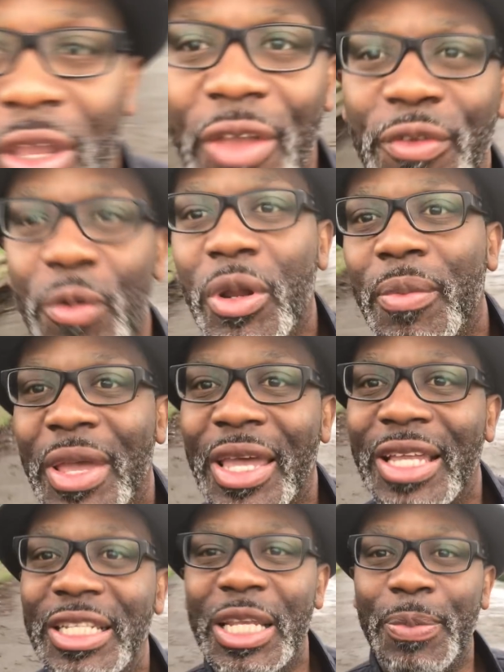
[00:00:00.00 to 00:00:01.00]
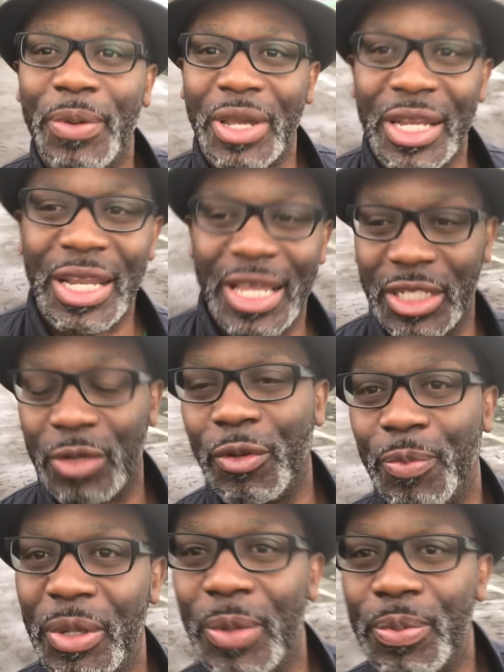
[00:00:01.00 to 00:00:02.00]
If you want to make a deeper connection
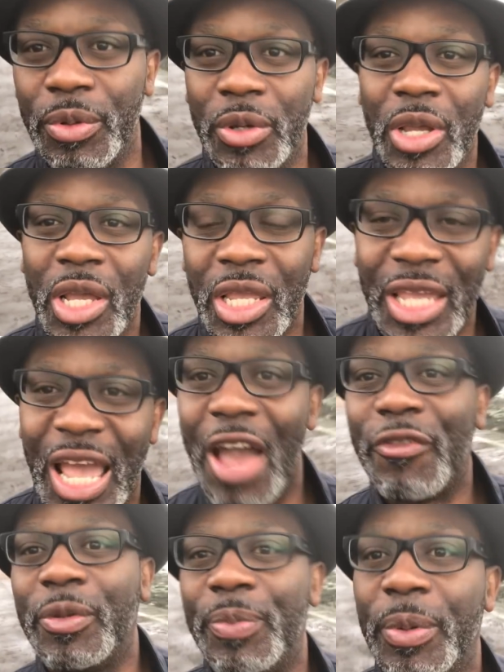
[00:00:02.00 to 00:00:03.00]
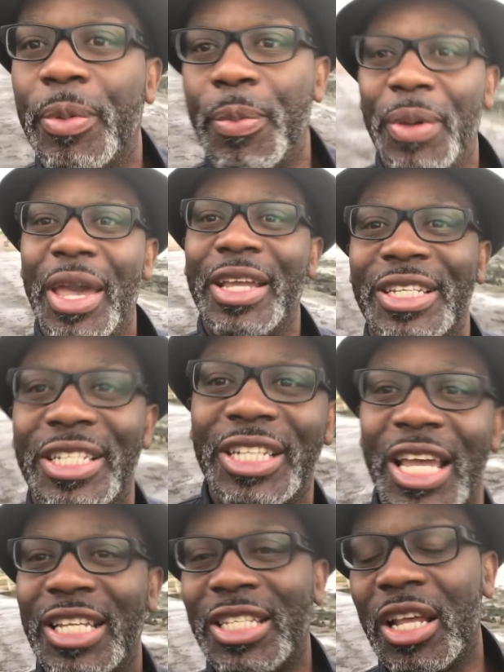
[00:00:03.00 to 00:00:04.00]
with people, you have to be prepared to
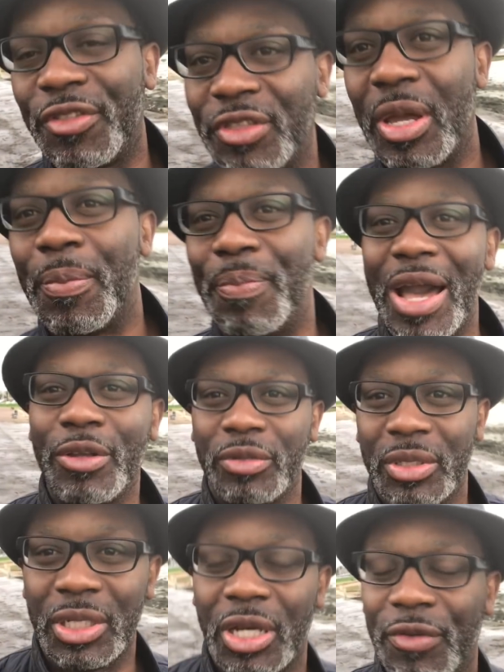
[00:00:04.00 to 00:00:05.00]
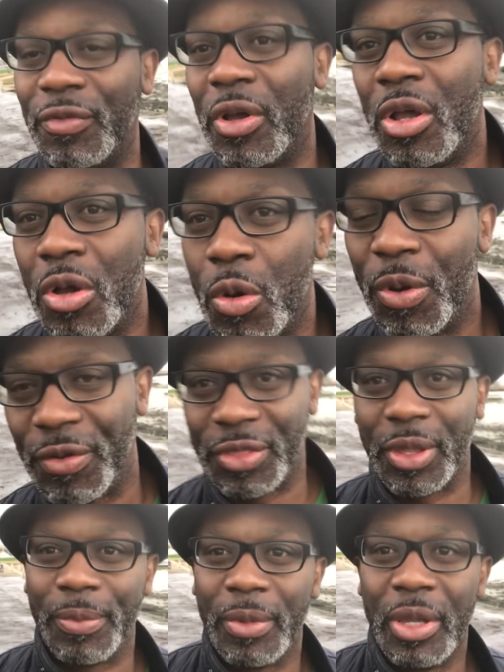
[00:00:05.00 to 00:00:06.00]
share something about yourself with
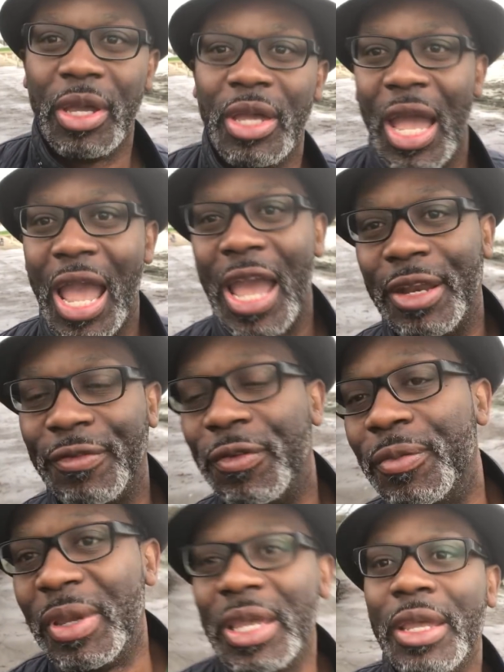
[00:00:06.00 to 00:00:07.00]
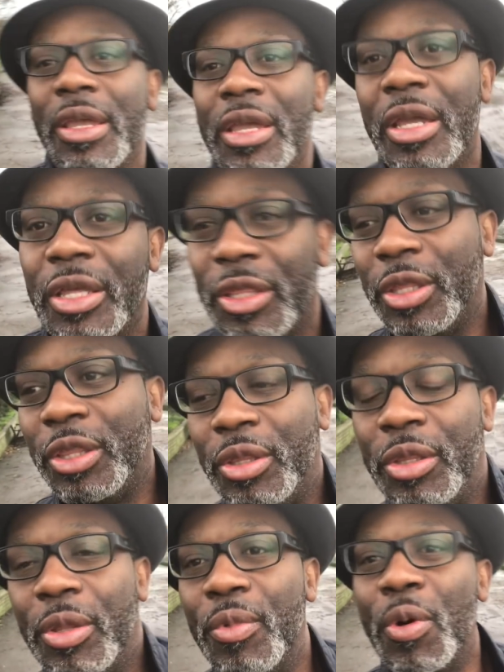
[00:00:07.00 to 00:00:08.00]
them. And for me,
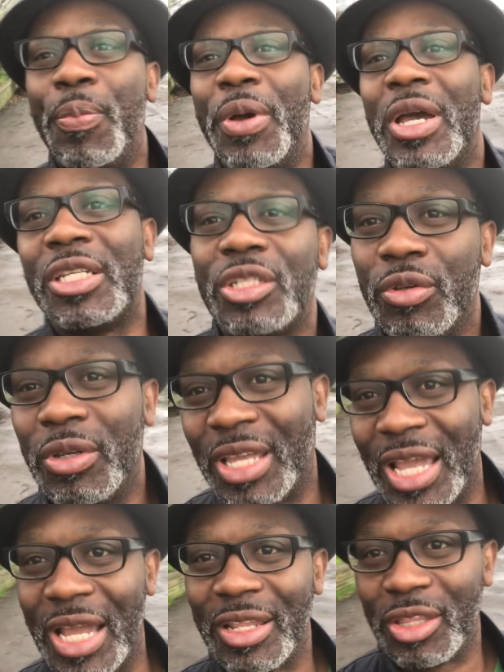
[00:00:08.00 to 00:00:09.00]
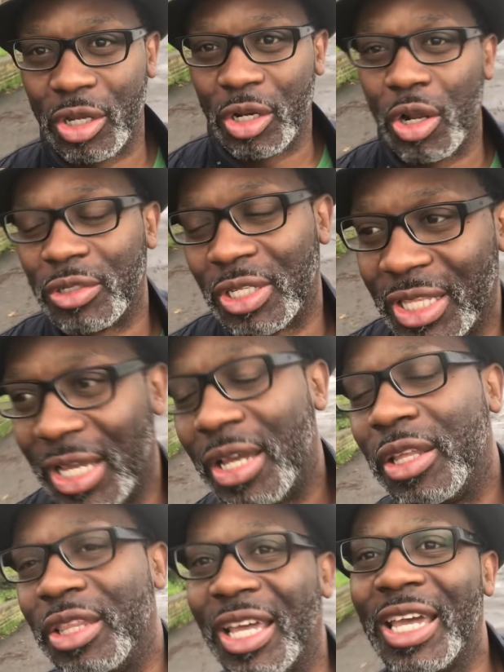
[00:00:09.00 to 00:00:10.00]
the more personal you get, the closer
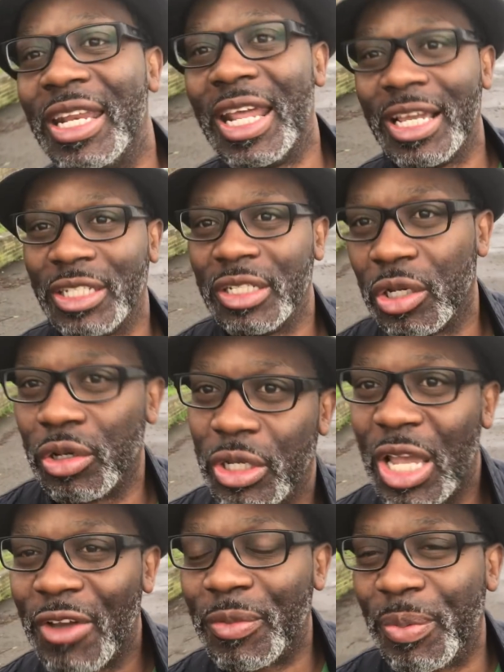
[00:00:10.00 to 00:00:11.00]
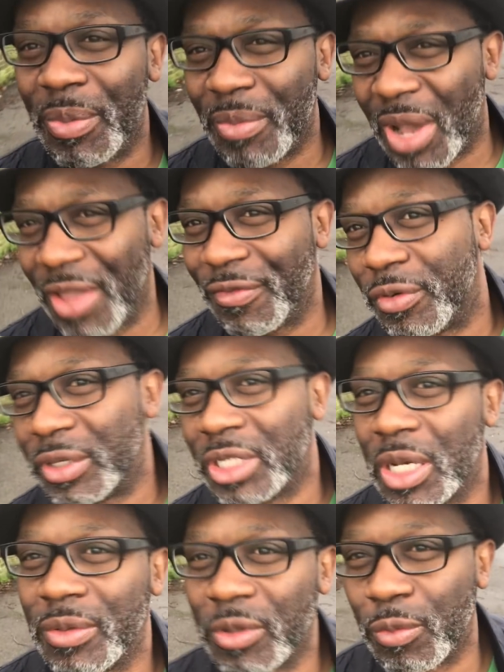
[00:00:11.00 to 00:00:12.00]
the connection. So you have to be mindful in
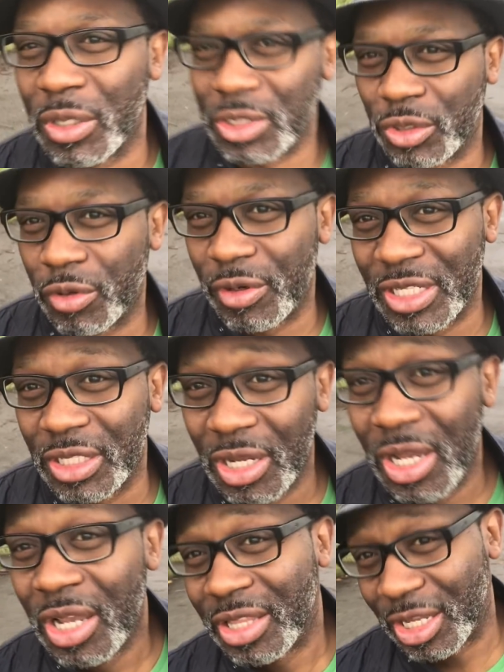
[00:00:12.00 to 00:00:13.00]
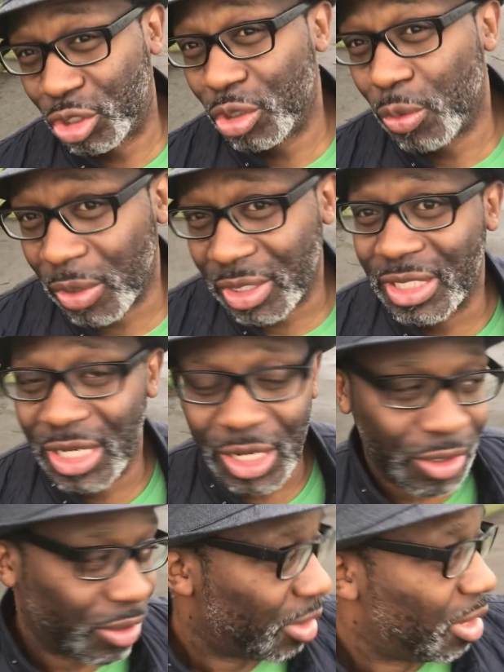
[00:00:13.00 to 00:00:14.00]
terms of what stories that you want to
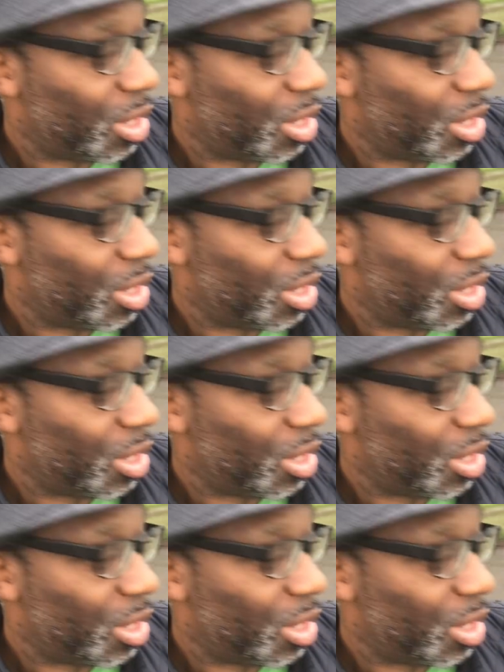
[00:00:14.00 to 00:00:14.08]
tell.